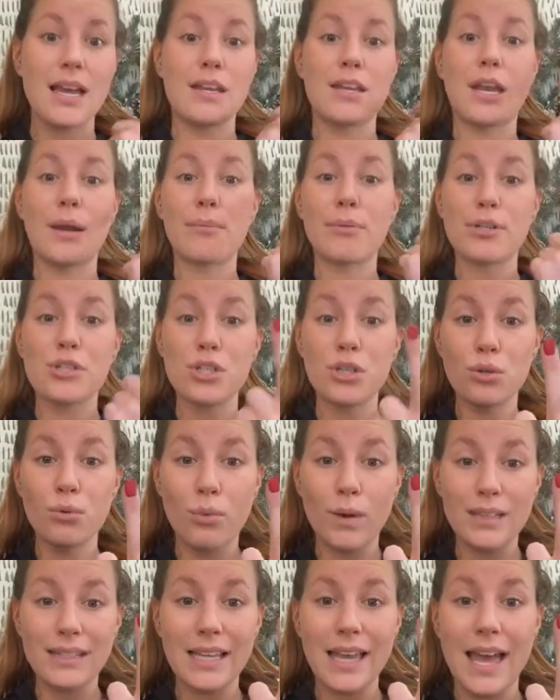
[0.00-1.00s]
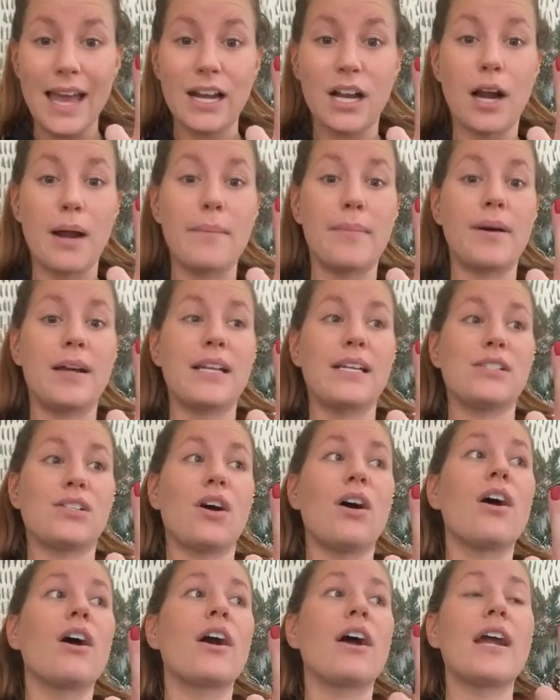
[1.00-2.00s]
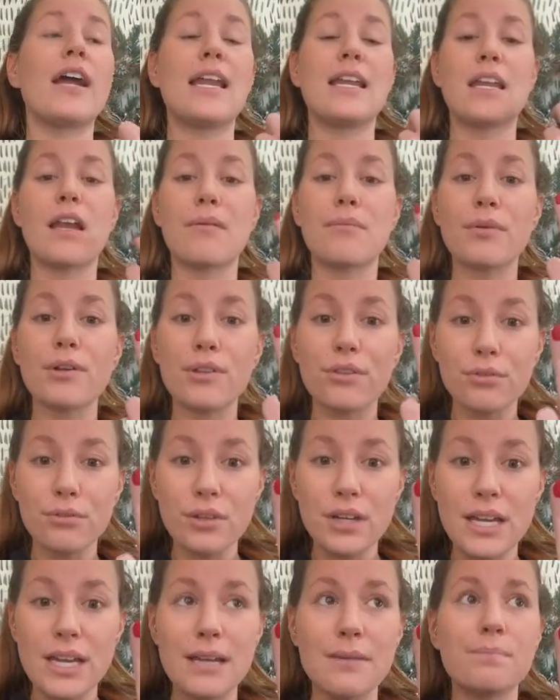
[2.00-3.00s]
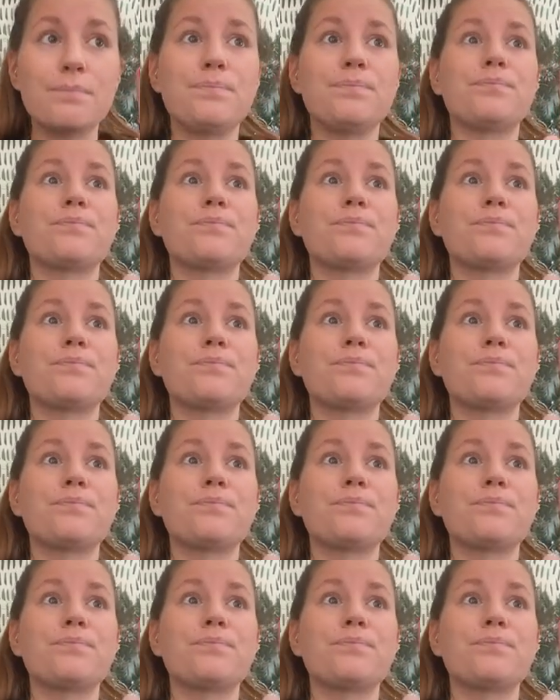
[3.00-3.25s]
Number 2, what the heck our buddies are. And number 3,